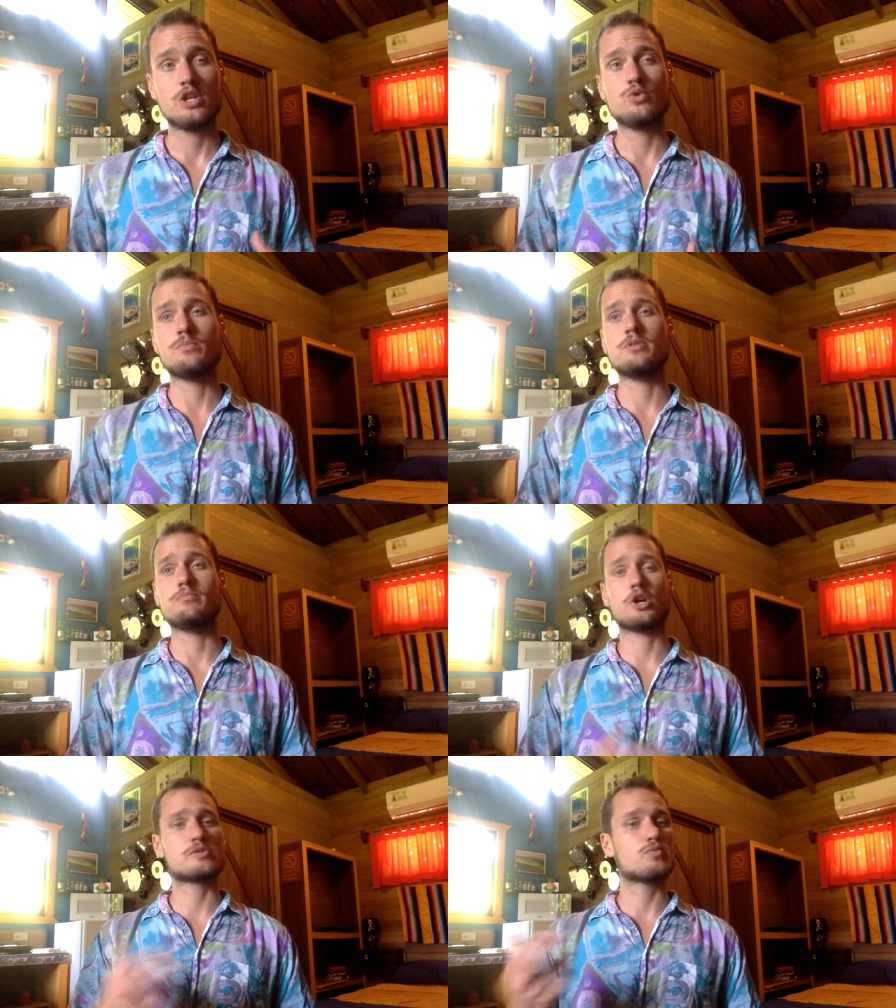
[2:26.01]
you would be
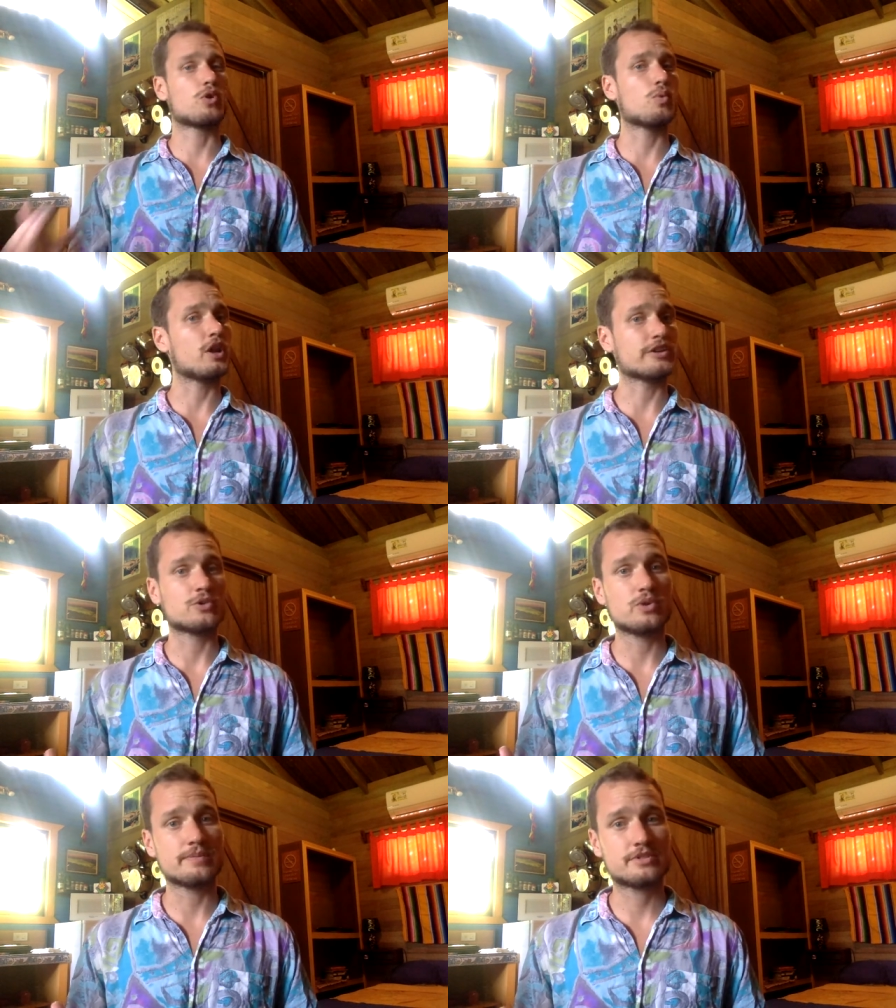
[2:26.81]
much more well
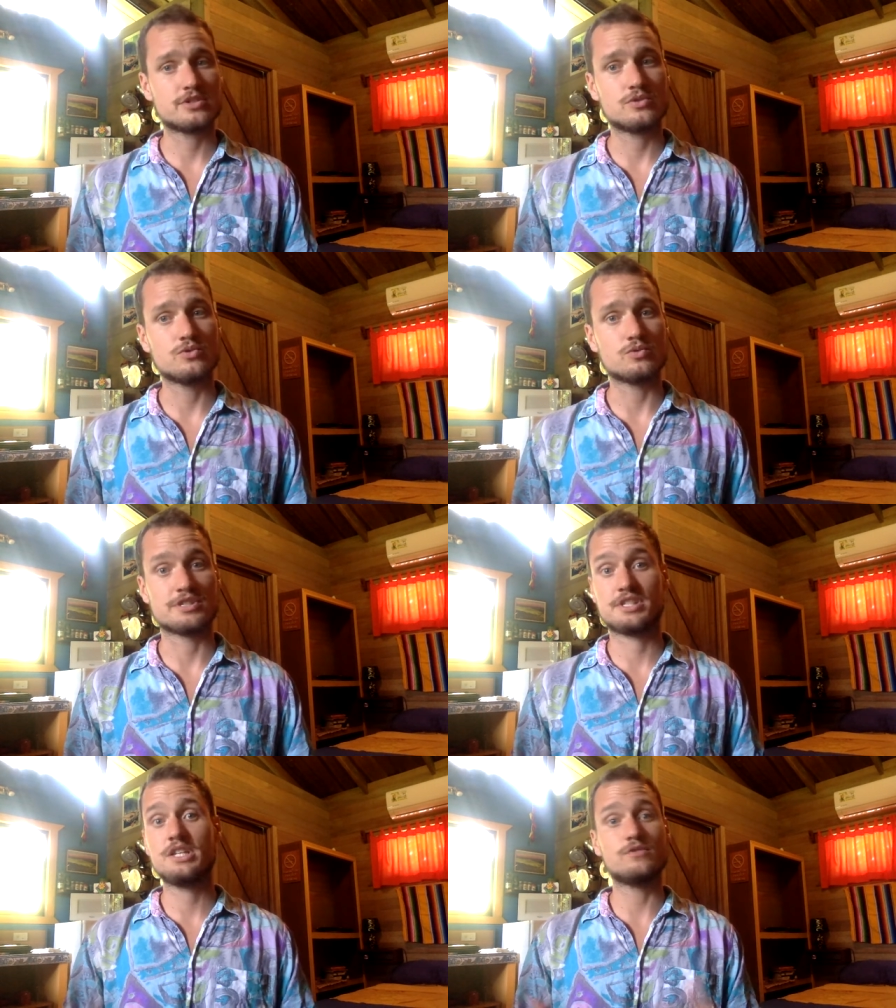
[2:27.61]
equipped to
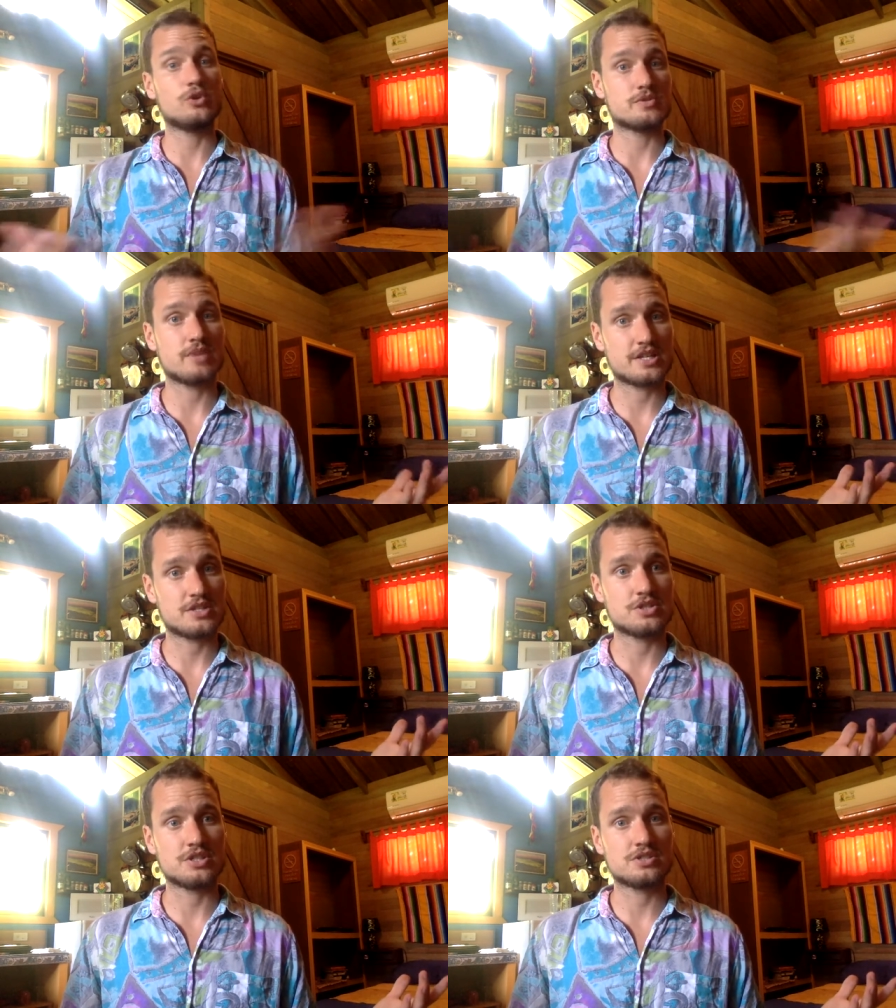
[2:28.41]
receive those
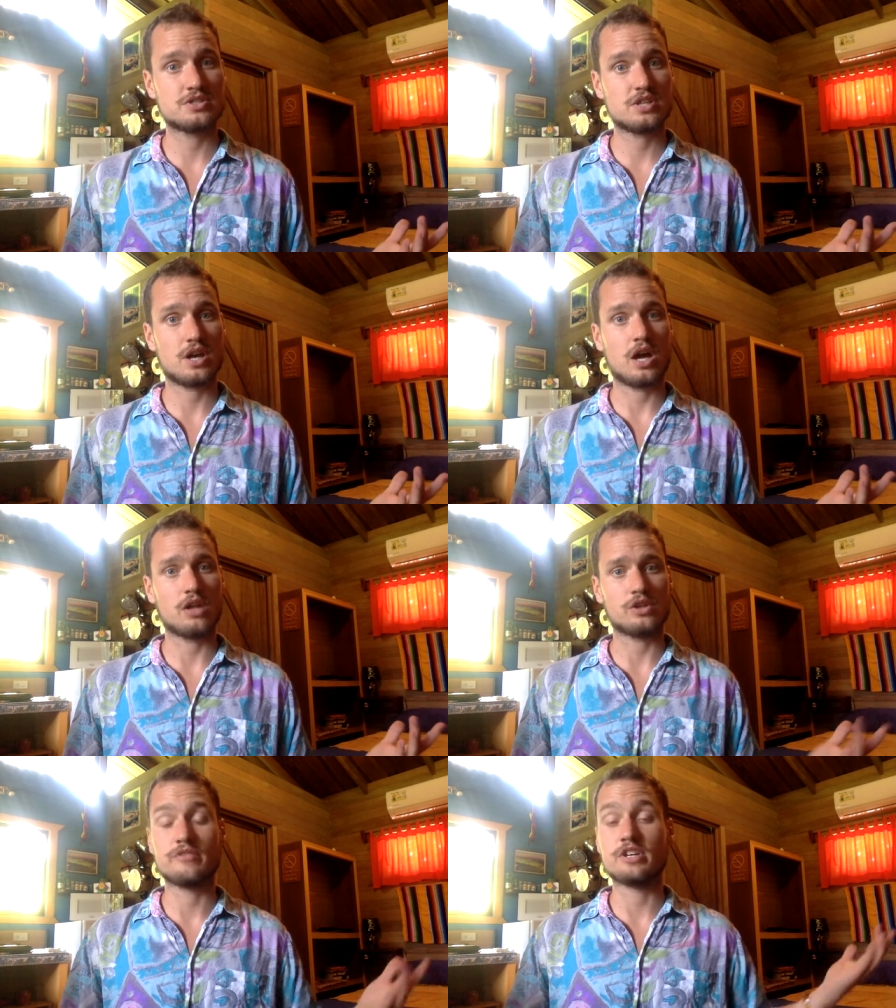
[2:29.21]
messages uh,
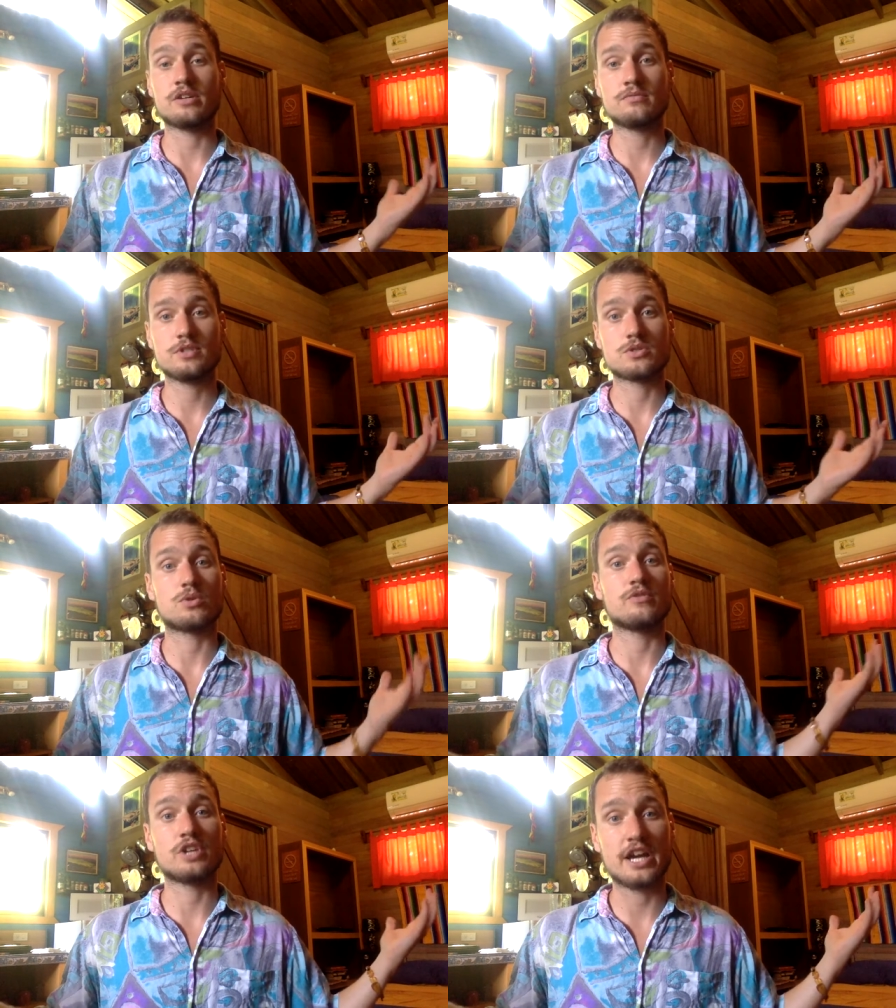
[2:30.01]
living the
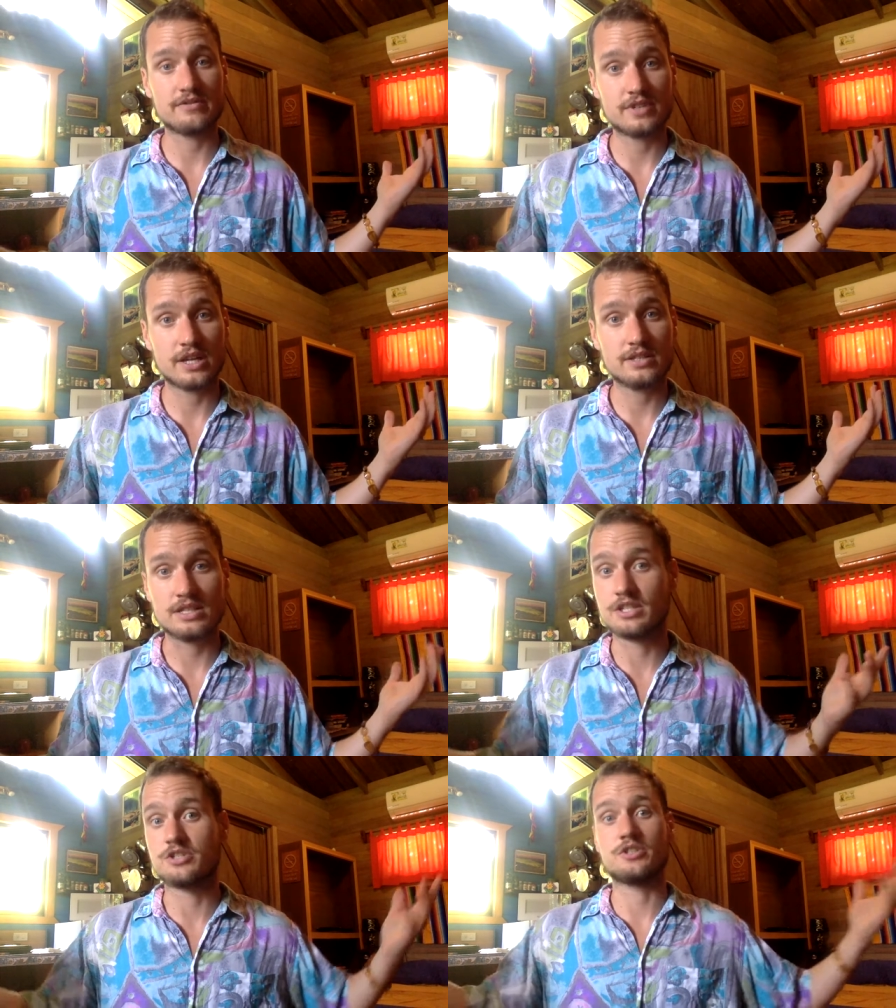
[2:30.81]
sort of life that
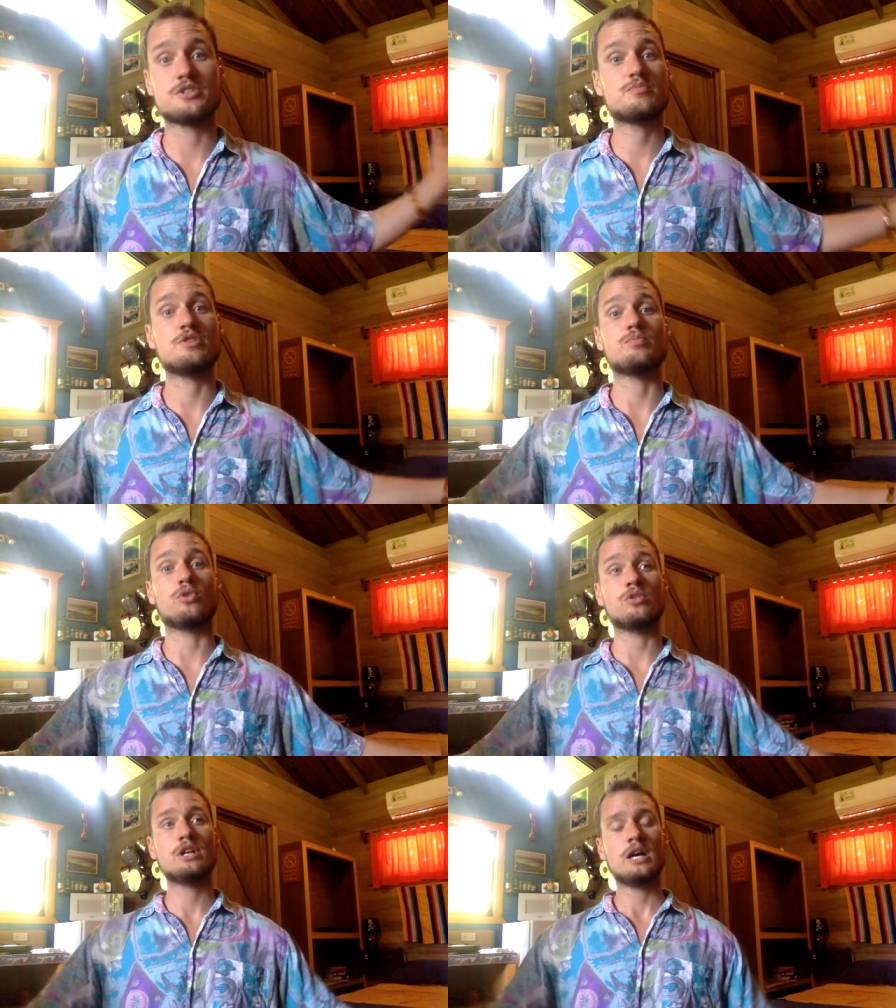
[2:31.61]
indigenous
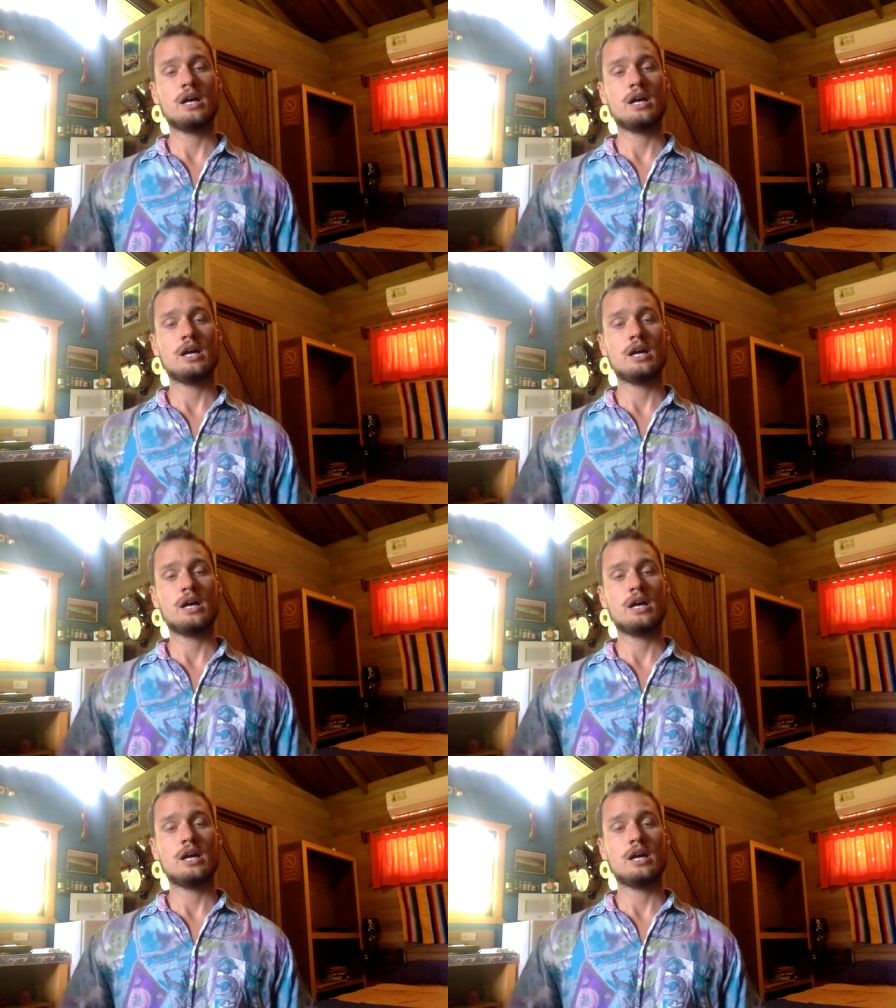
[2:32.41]
people